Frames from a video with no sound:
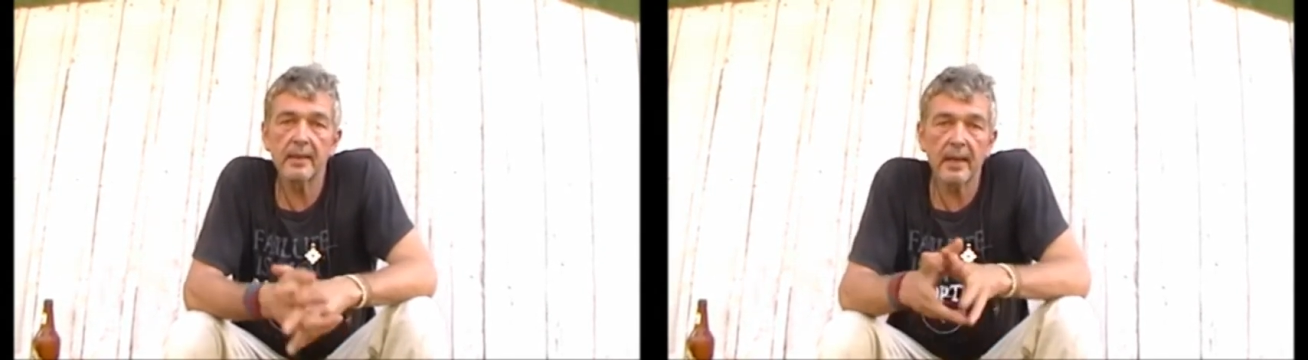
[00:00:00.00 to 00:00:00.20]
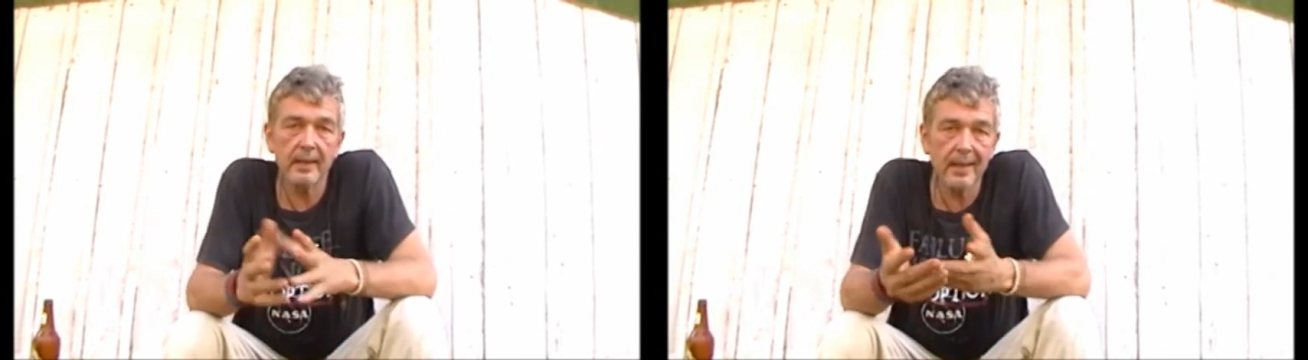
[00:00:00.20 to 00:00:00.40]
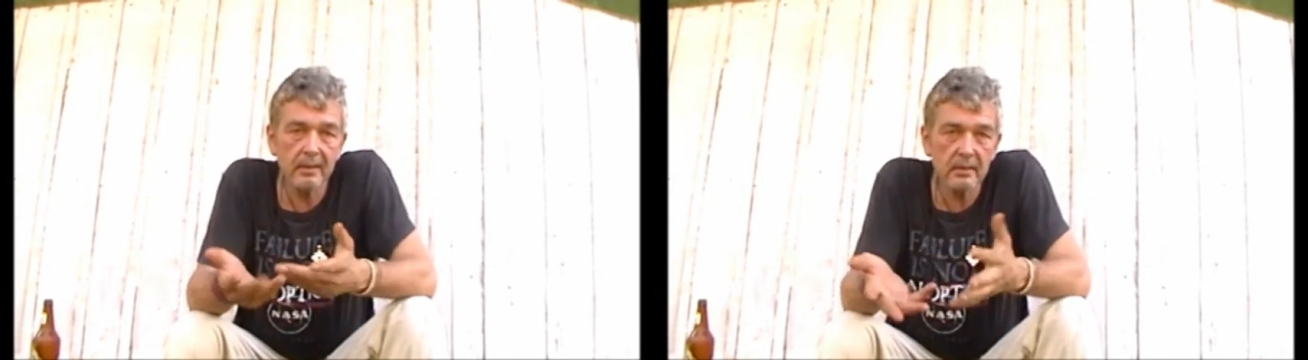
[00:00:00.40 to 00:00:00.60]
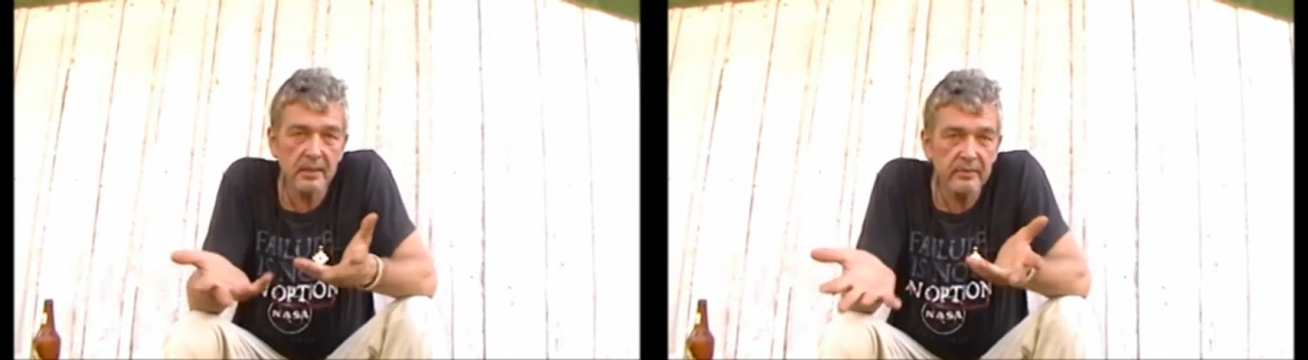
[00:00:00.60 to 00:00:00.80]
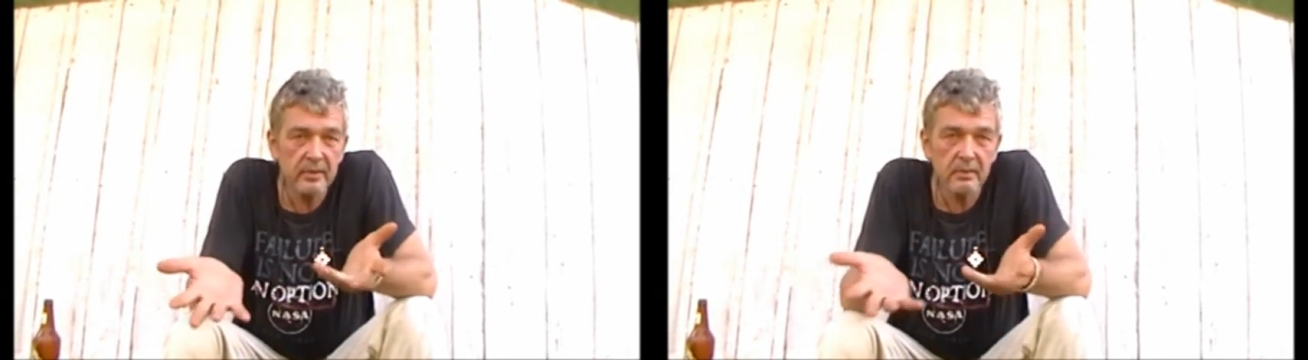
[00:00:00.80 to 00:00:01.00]
I cannot
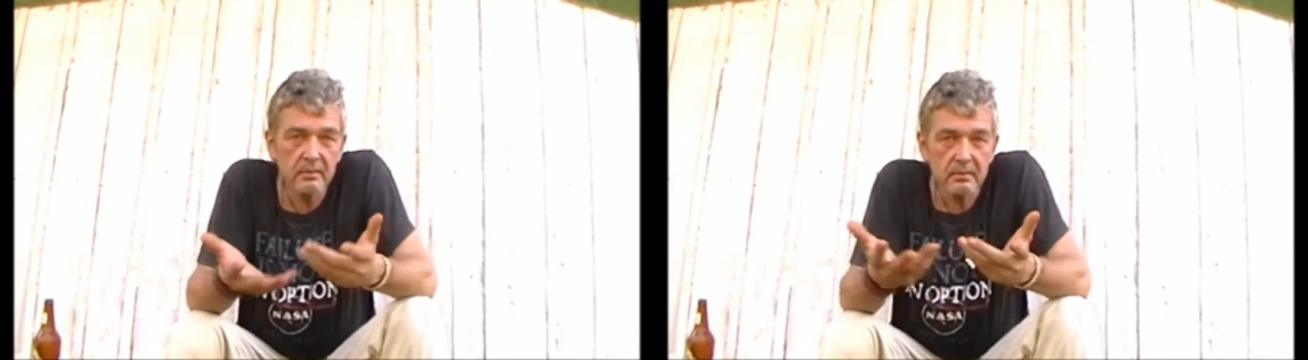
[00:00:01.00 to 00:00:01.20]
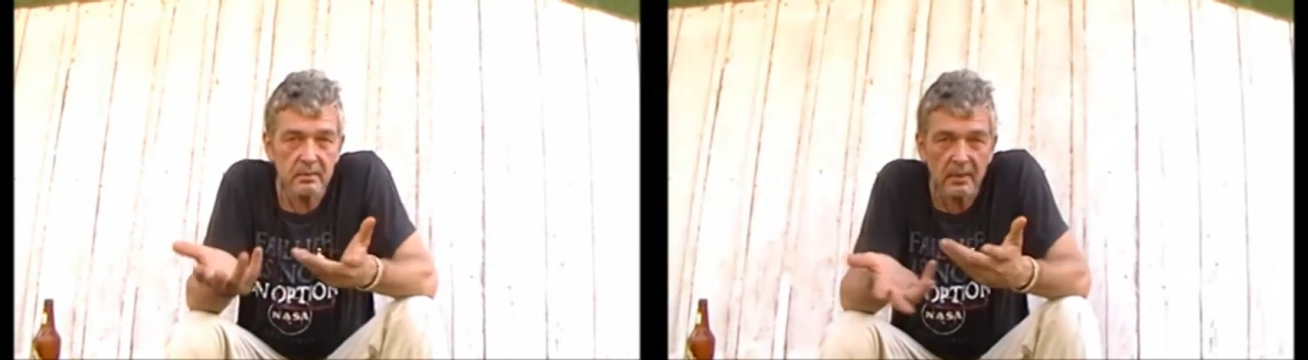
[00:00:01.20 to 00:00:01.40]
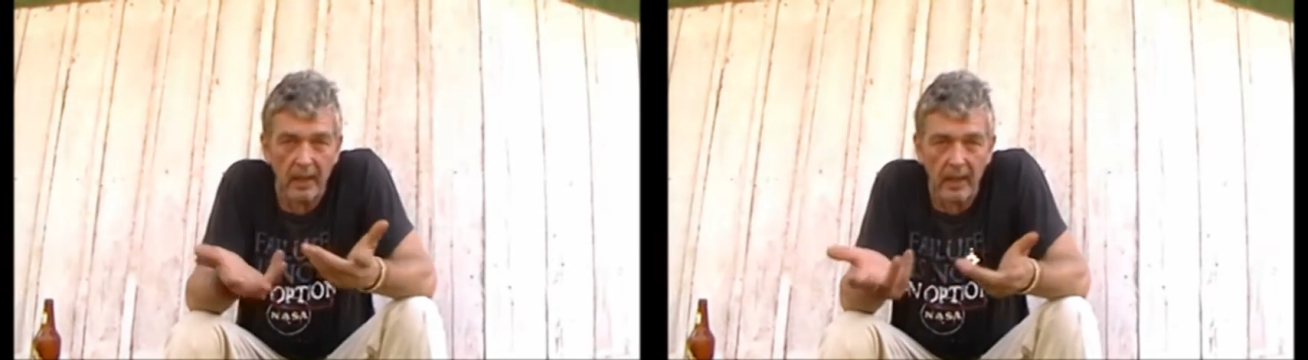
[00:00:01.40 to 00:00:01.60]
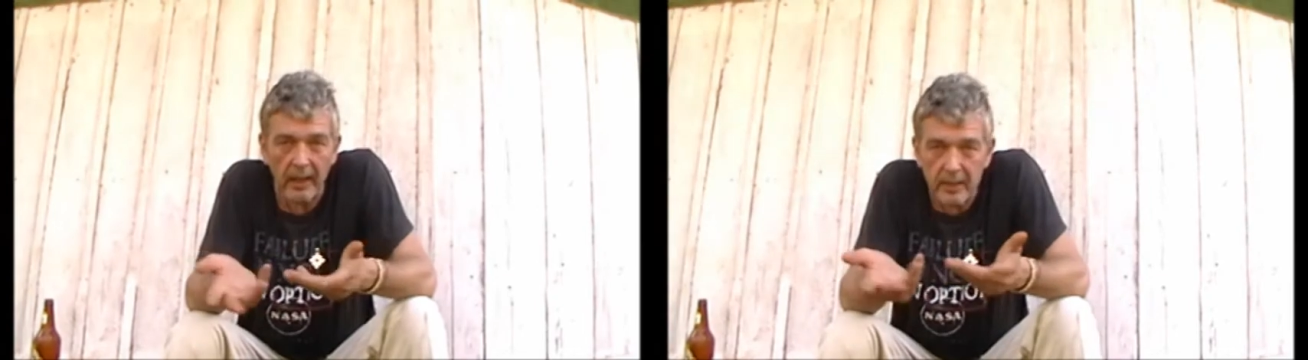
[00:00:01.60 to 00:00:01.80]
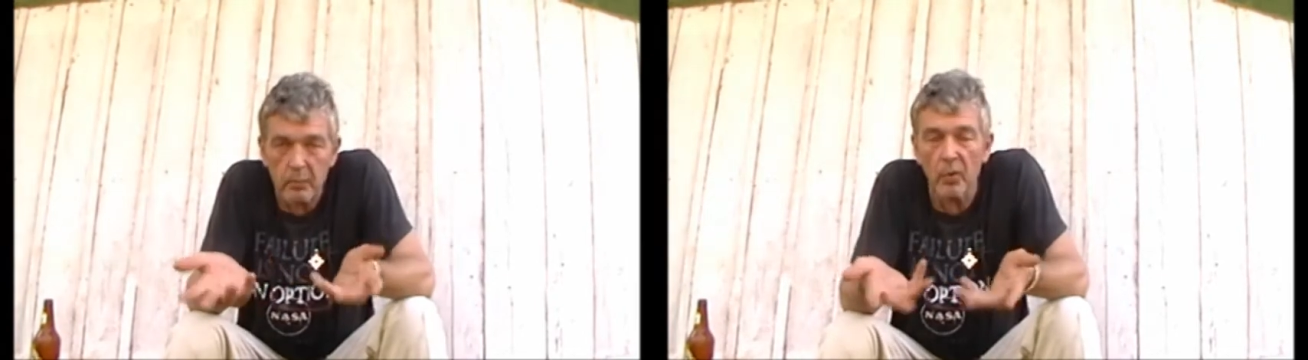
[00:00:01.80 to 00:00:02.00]
even,
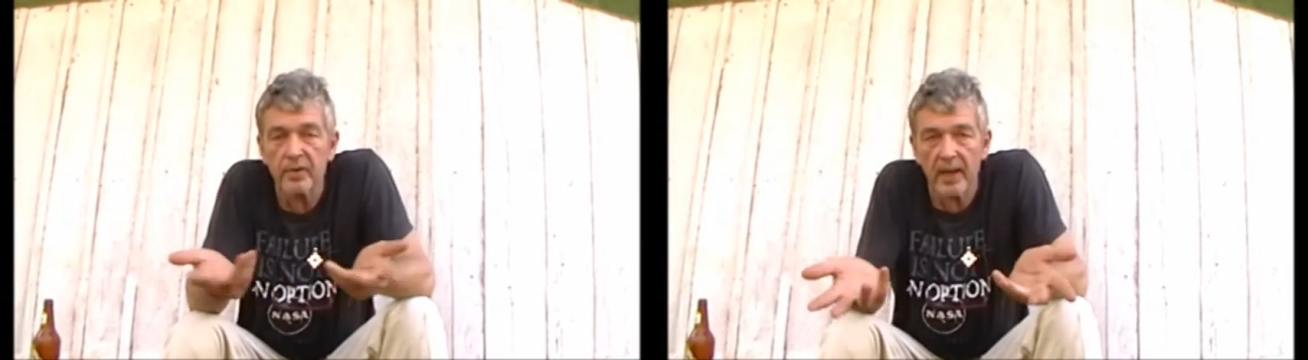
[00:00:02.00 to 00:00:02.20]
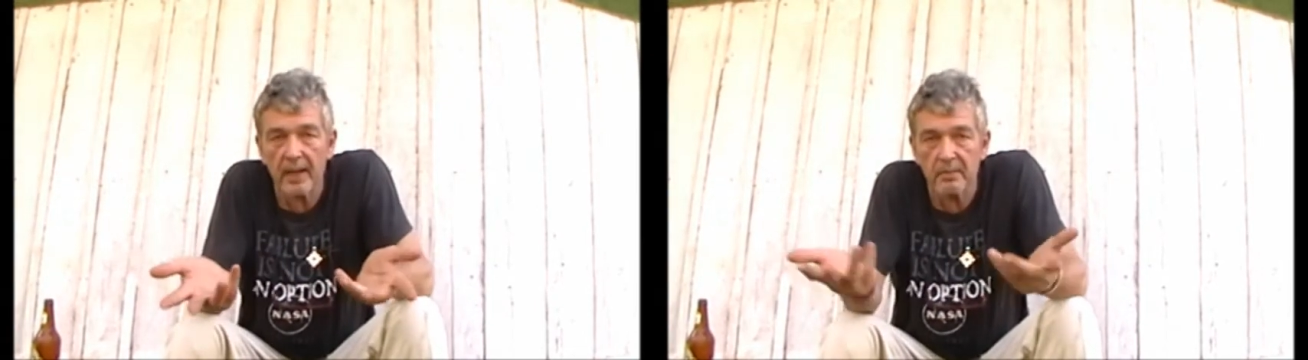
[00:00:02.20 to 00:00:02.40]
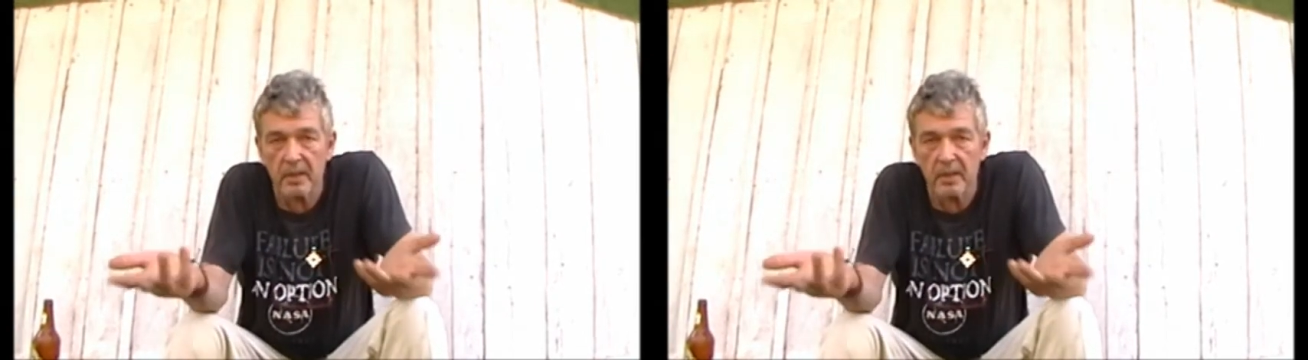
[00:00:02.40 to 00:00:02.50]
I need more time